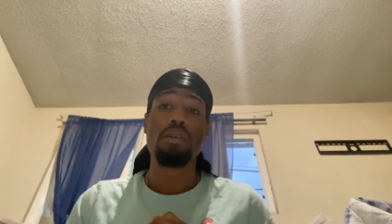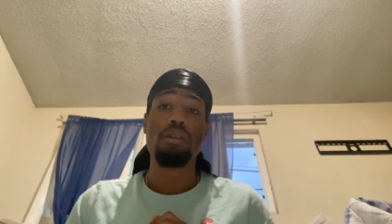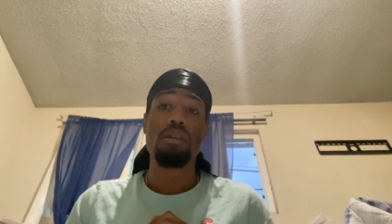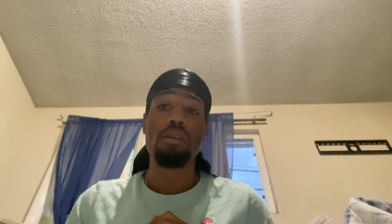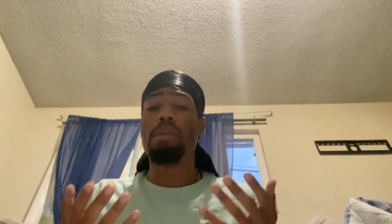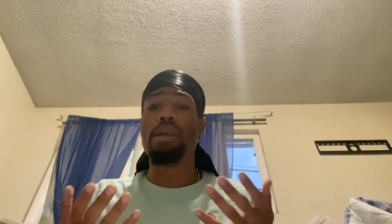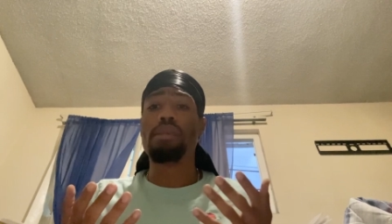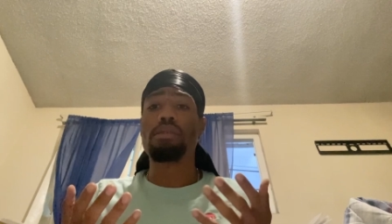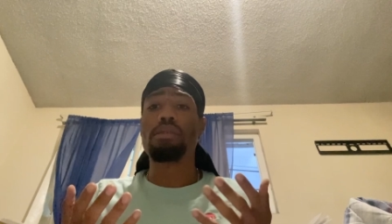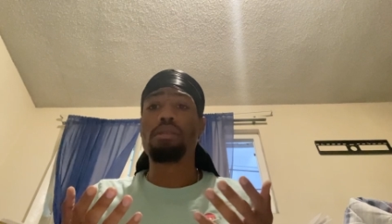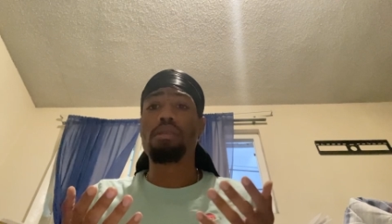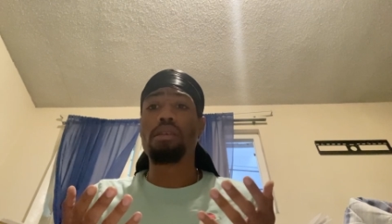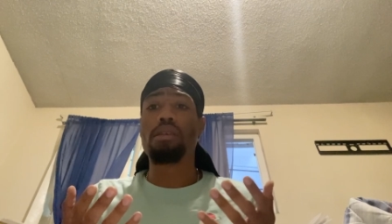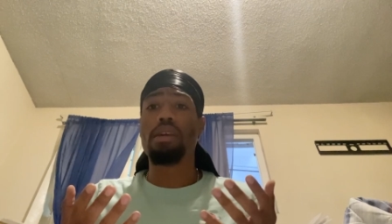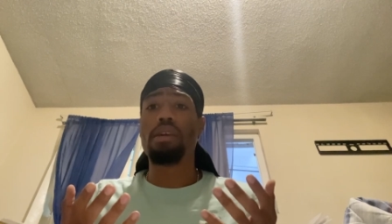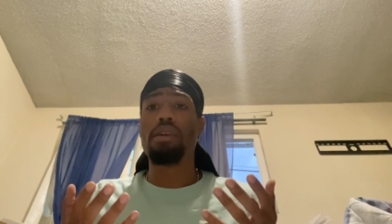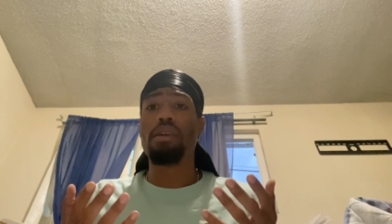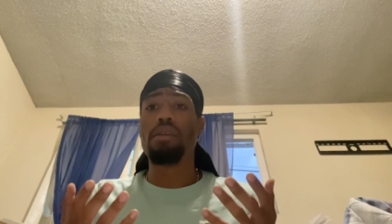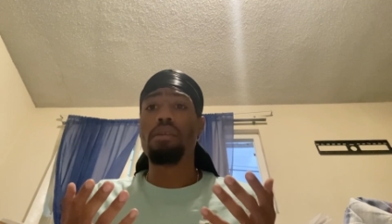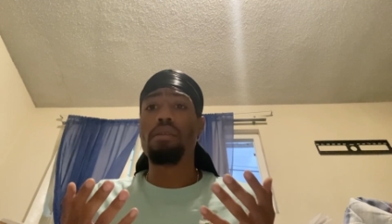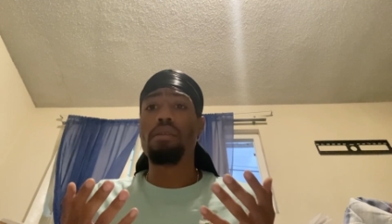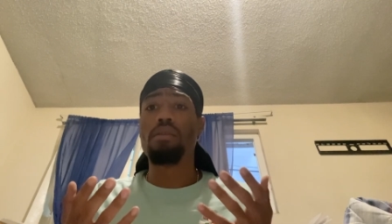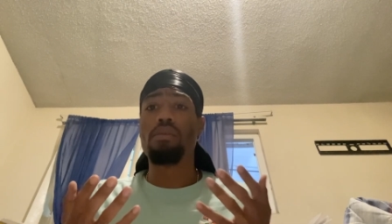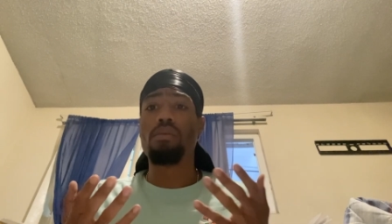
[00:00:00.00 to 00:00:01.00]

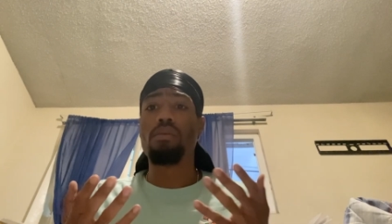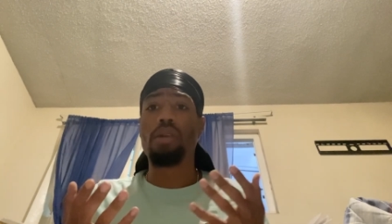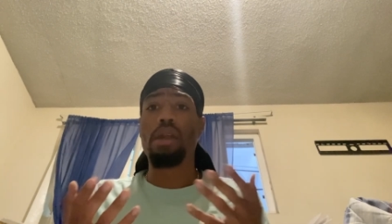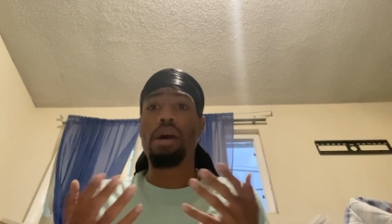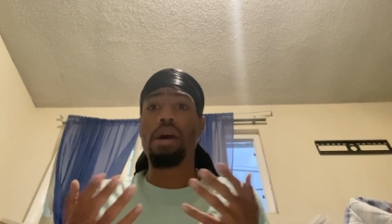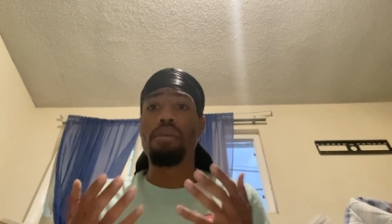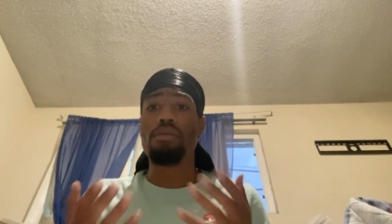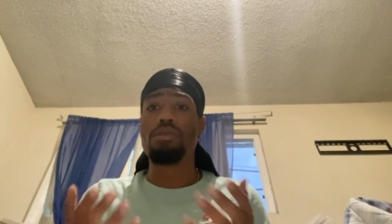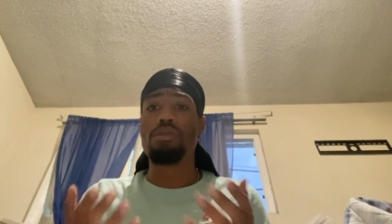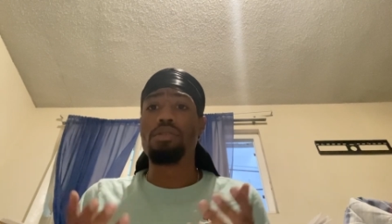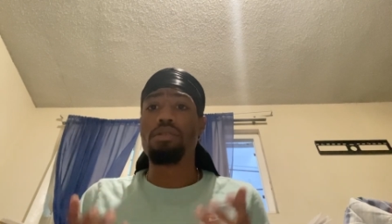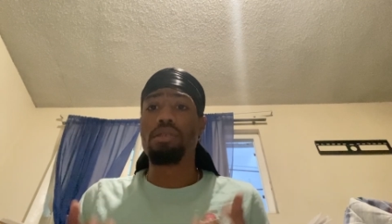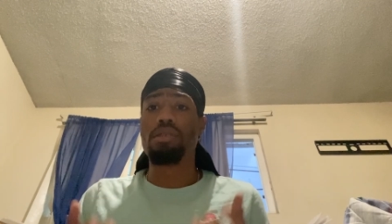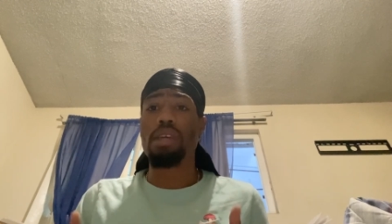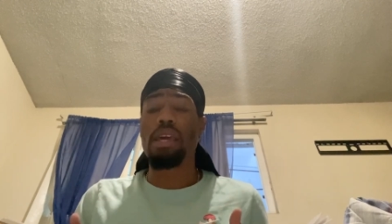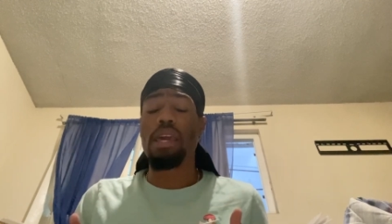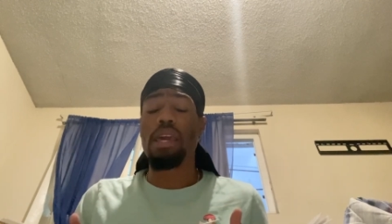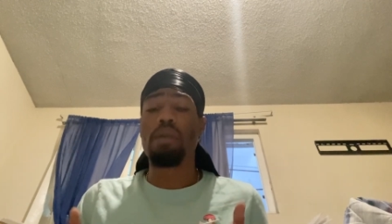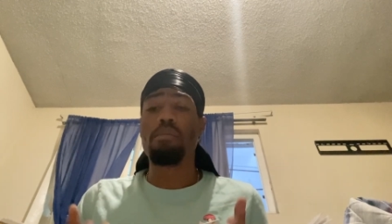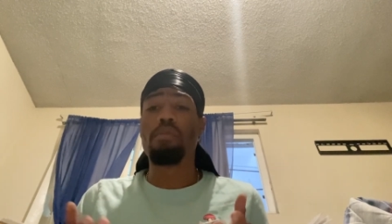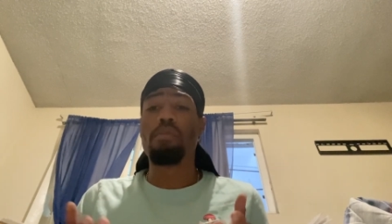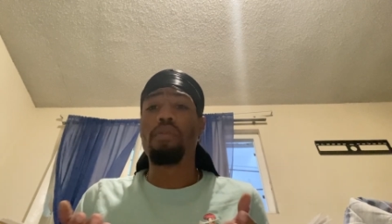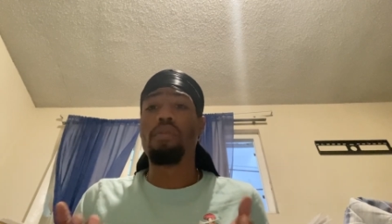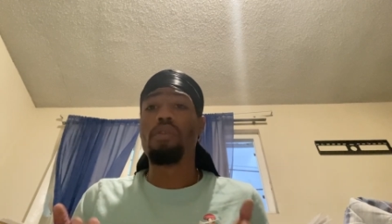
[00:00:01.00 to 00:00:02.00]
Basically, what I was just
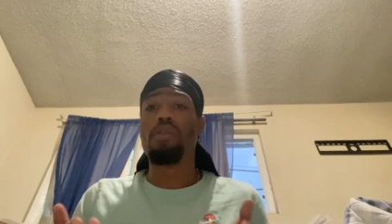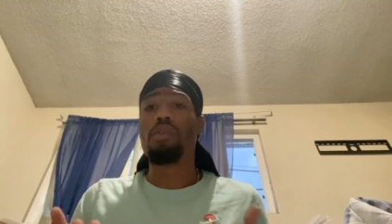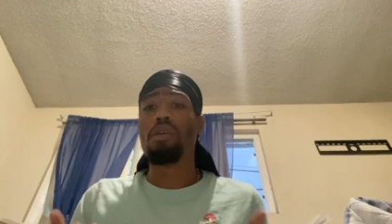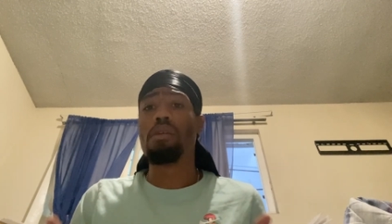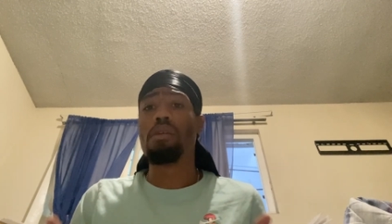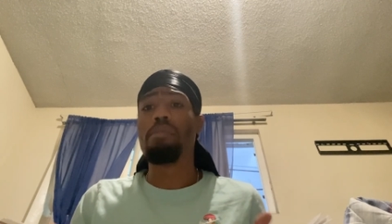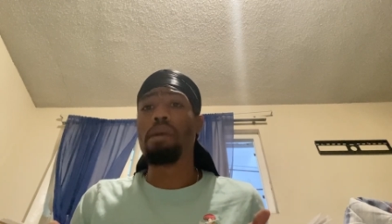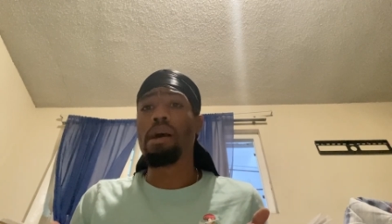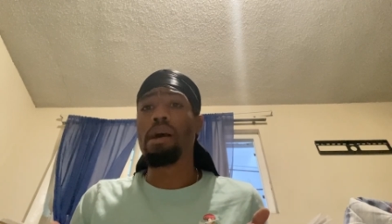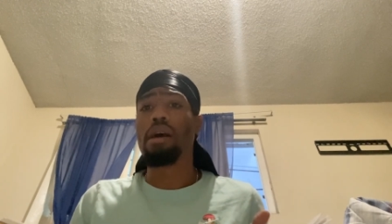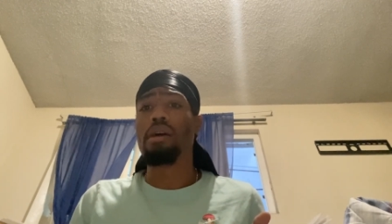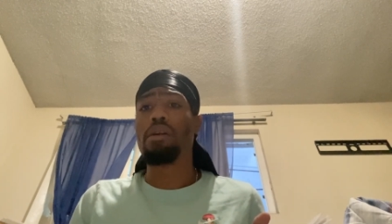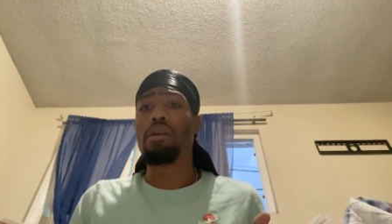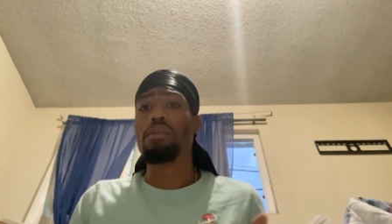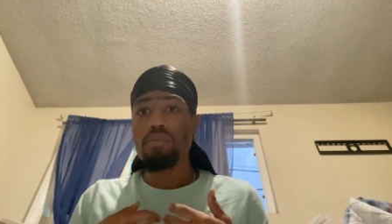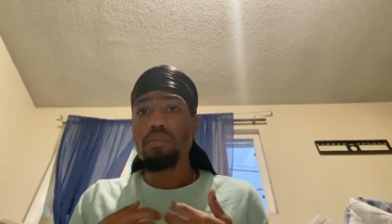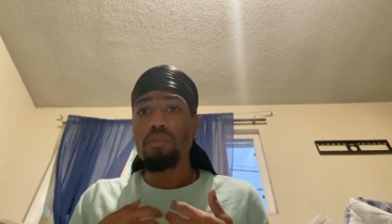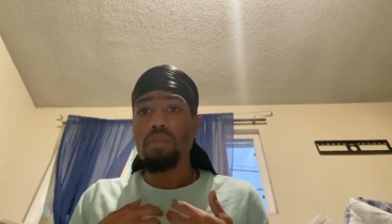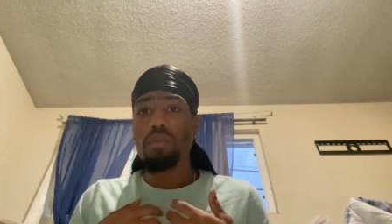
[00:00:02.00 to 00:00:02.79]
saying before about